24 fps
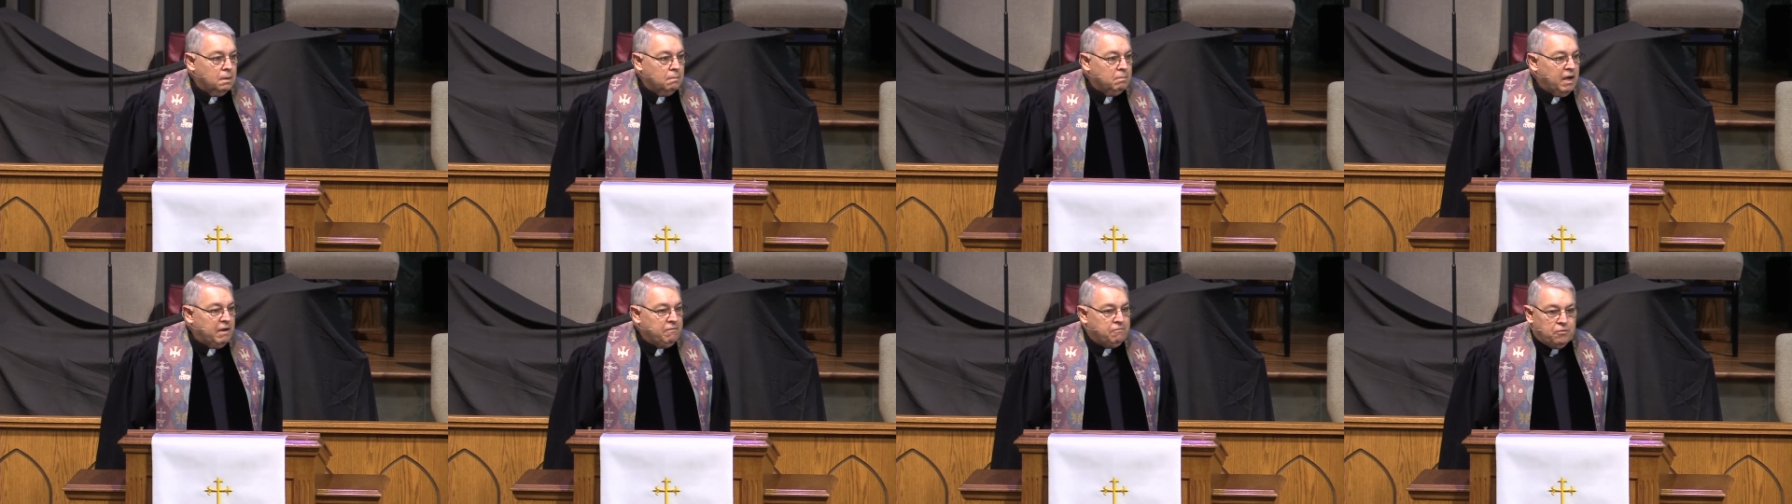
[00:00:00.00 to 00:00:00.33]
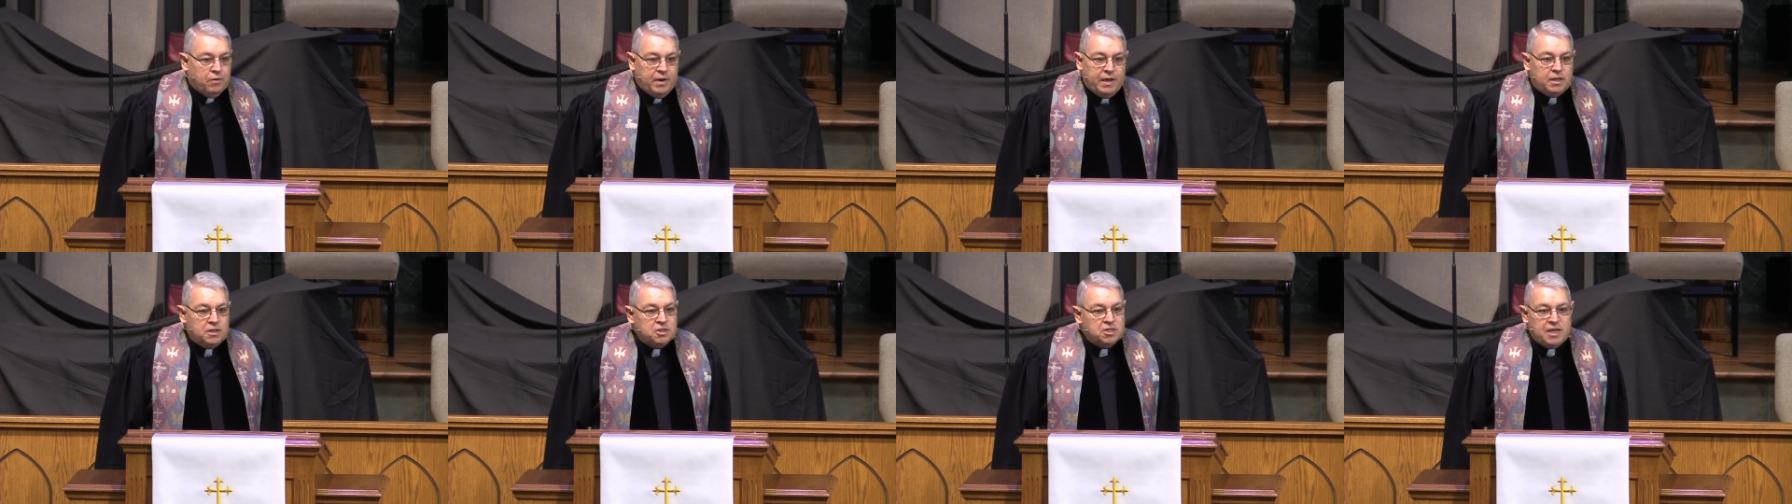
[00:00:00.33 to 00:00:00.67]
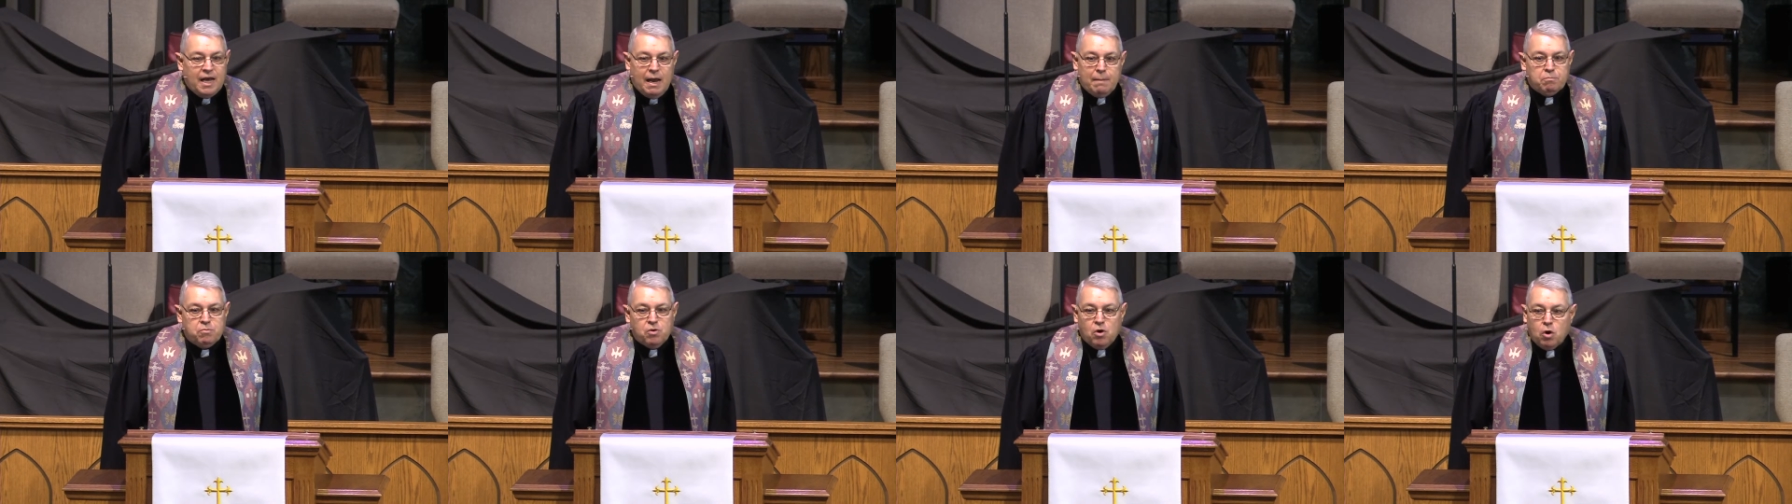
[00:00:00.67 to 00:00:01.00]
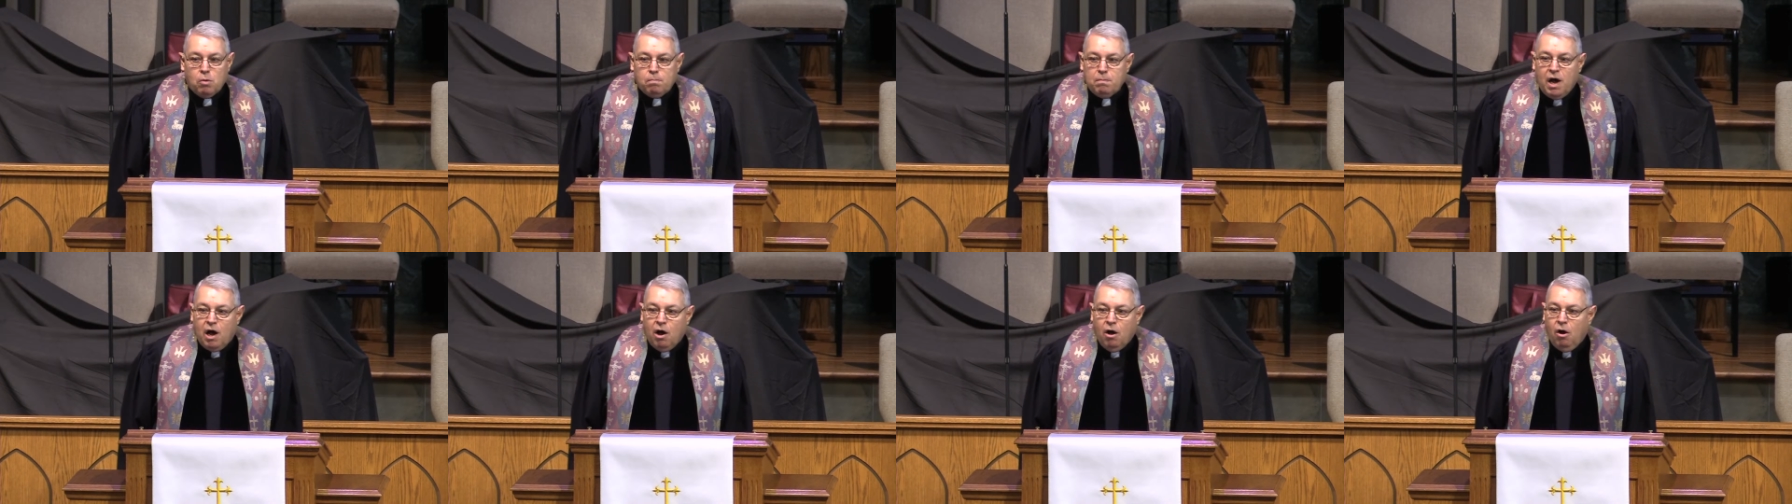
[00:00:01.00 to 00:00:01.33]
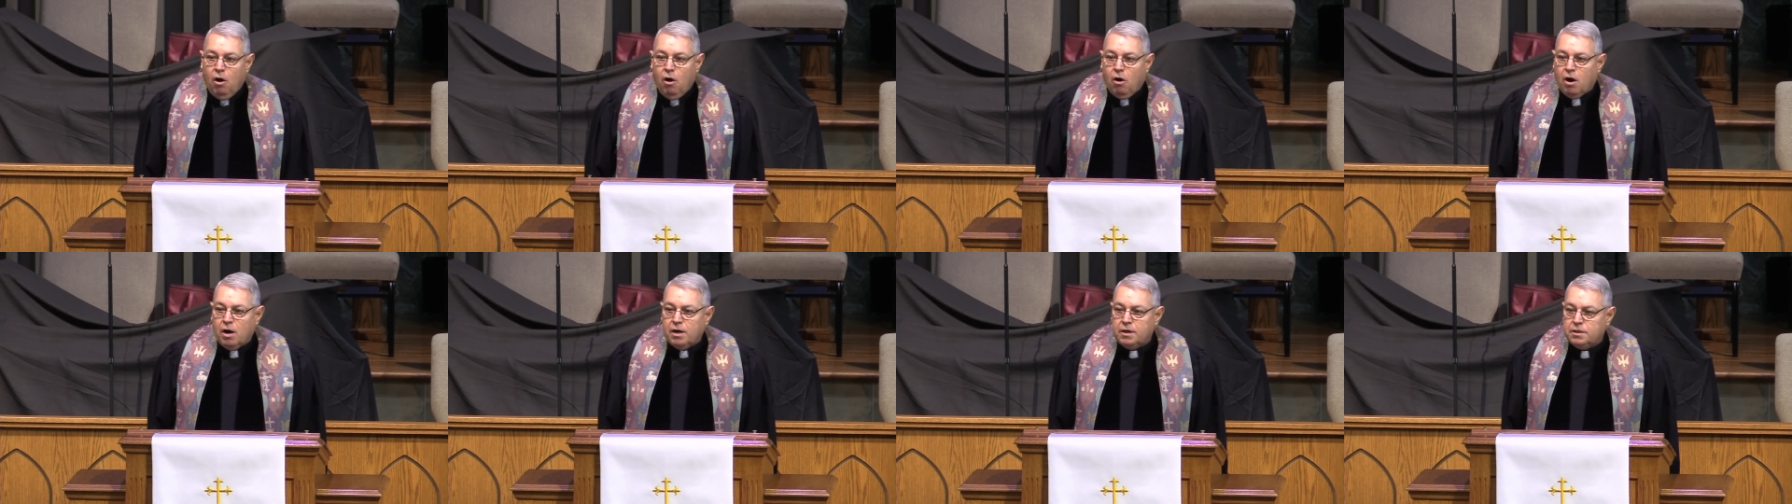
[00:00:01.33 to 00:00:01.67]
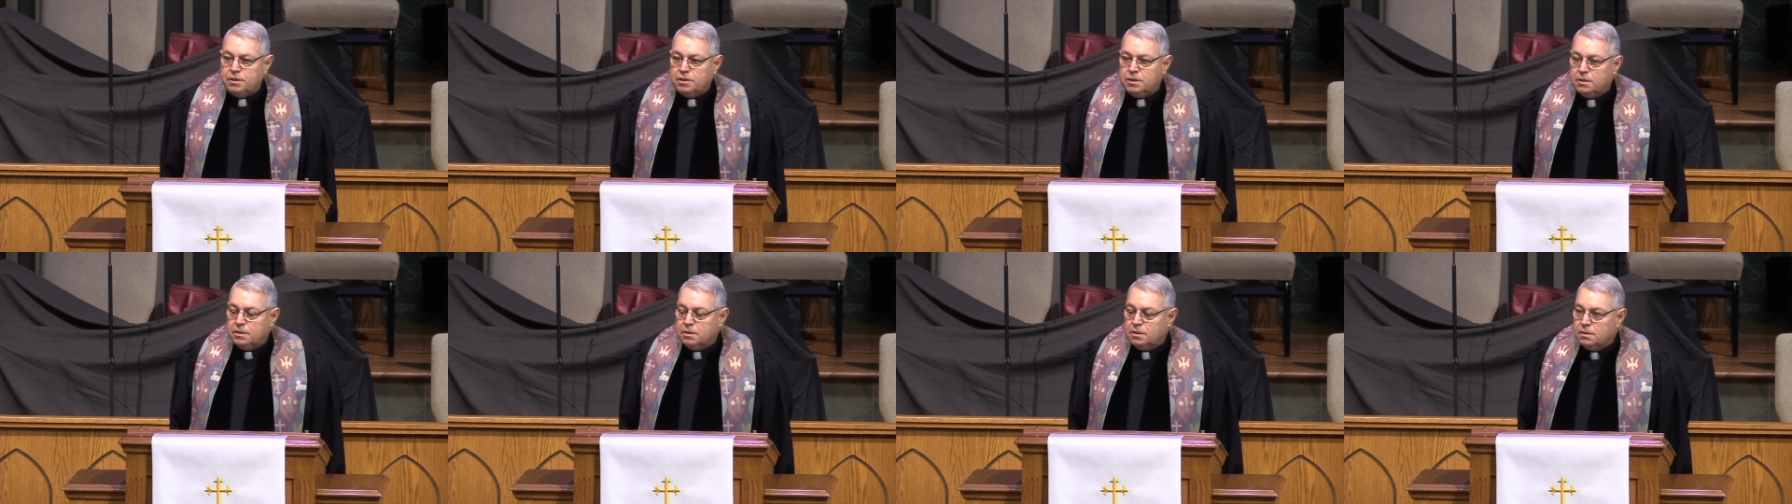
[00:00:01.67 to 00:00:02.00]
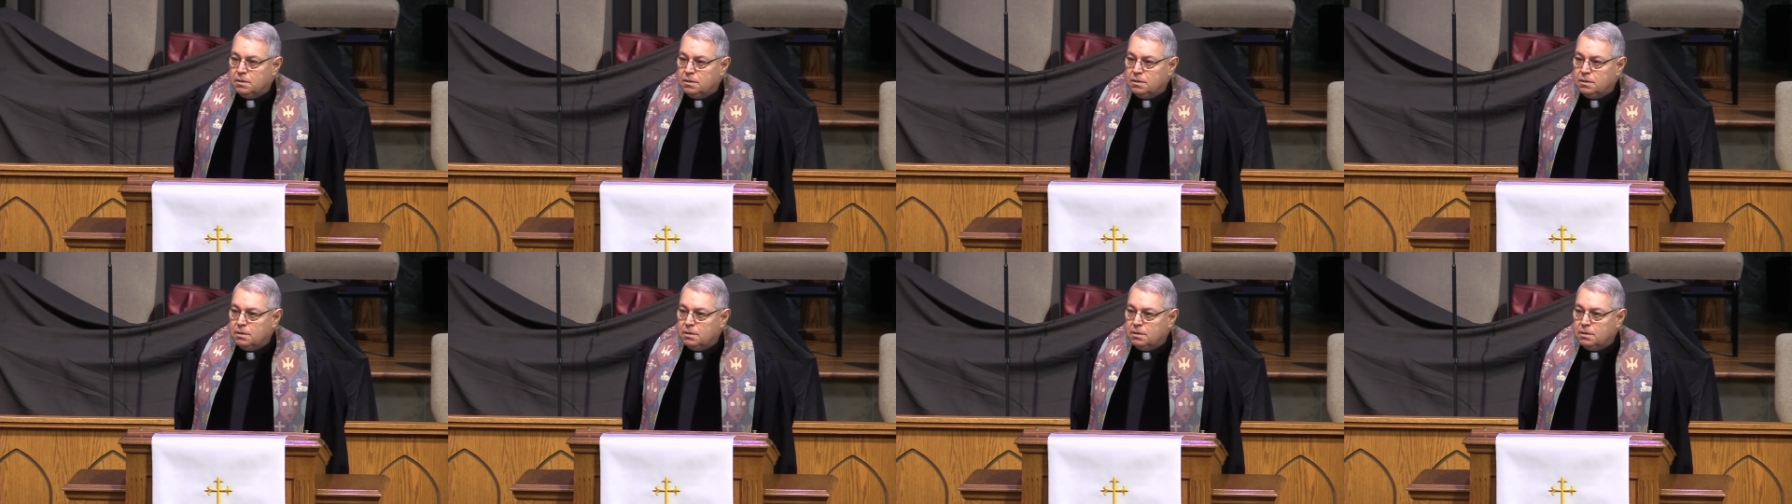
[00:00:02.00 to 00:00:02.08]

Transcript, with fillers: My friends, that broke my heart.